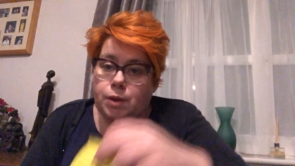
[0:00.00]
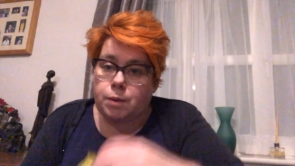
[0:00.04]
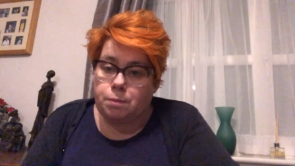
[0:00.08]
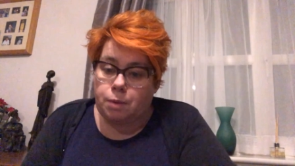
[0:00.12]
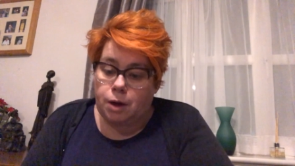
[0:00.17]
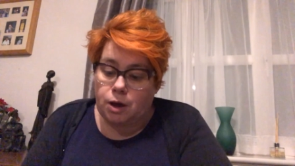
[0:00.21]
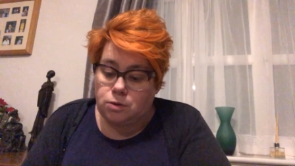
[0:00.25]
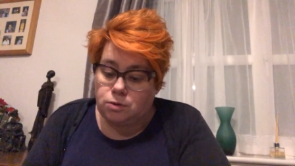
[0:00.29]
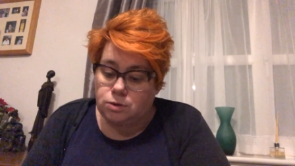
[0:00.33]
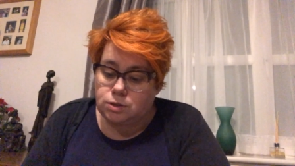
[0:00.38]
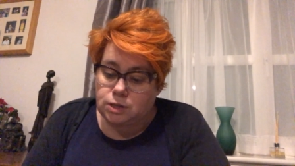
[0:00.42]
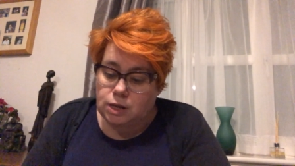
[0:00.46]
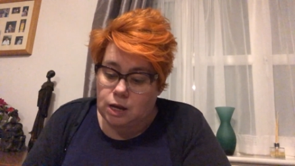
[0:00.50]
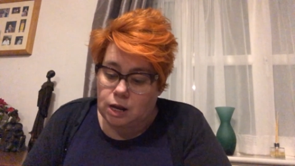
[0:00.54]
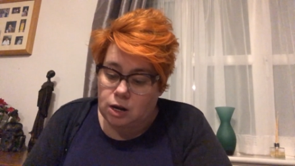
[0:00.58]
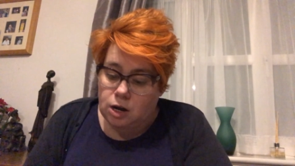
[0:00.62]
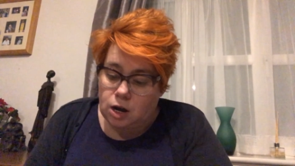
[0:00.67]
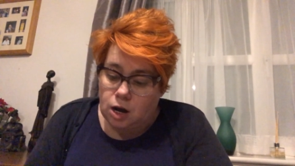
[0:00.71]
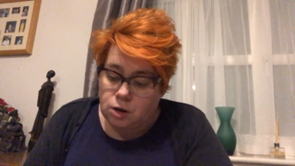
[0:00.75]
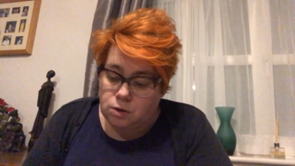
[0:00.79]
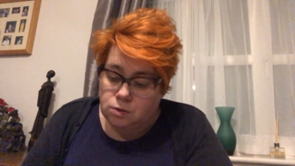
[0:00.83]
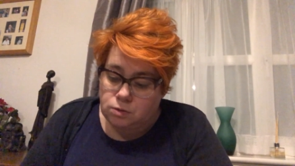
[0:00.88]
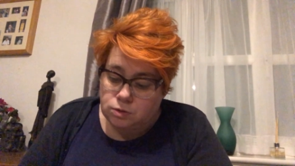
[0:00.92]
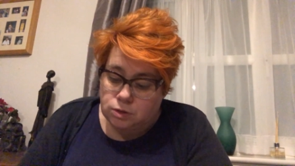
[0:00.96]
post-it
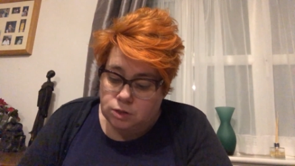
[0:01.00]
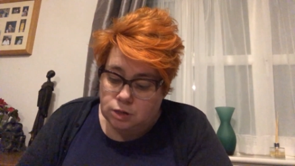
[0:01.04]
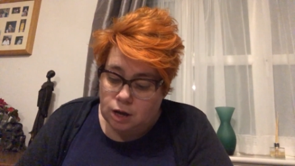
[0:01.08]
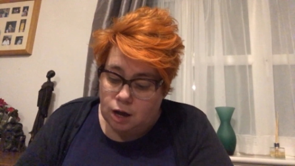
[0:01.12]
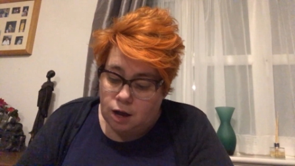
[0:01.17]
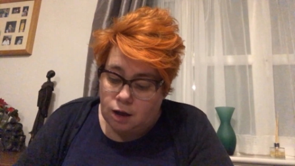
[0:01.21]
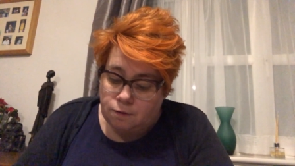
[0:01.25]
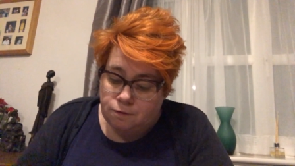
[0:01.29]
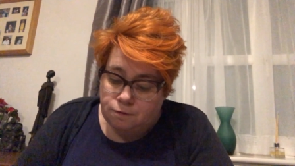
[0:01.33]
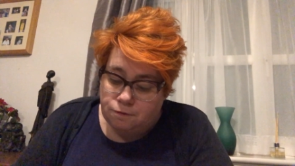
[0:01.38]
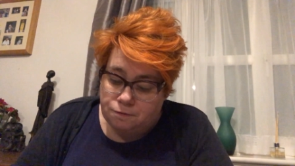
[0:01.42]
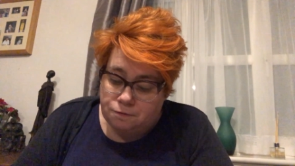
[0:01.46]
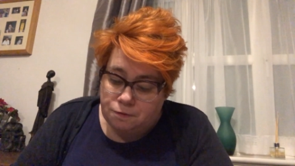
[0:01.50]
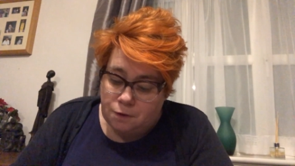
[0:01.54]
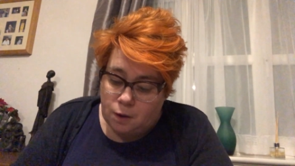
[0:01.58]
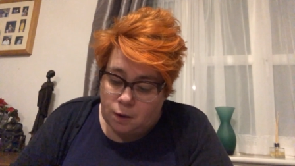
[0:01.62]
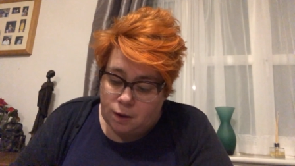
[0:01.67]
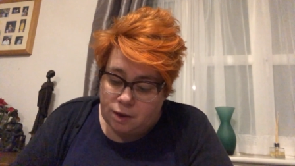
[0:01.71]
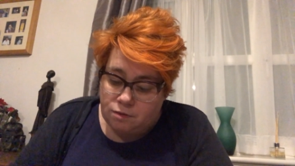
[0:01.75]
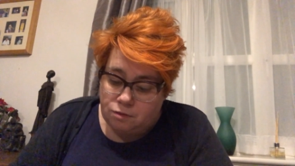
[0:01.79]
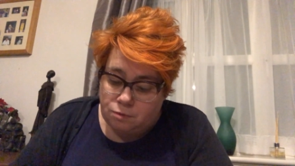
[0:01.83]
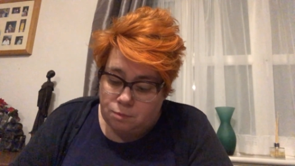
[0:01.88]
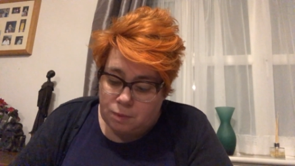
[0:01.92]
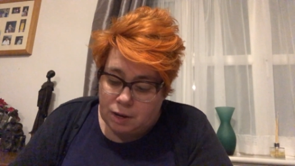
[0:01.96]
note, a
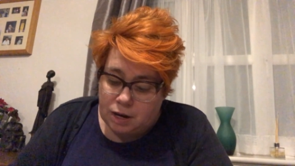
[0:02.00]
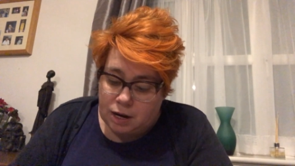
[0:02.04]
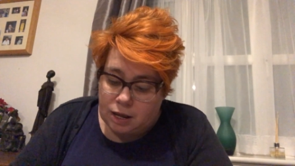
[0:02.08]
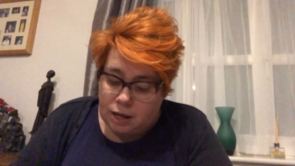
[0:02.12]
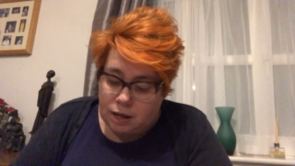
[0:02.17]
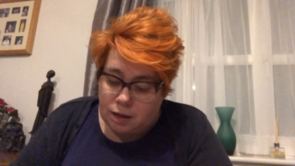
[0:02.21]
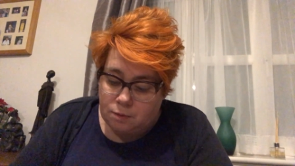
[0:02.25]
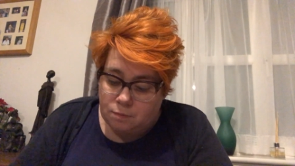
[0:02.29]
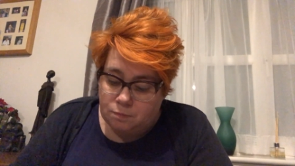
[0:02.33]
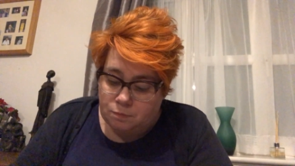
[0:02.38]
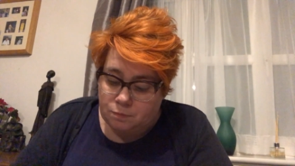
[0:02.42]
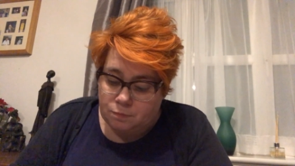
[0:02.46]
5-minute,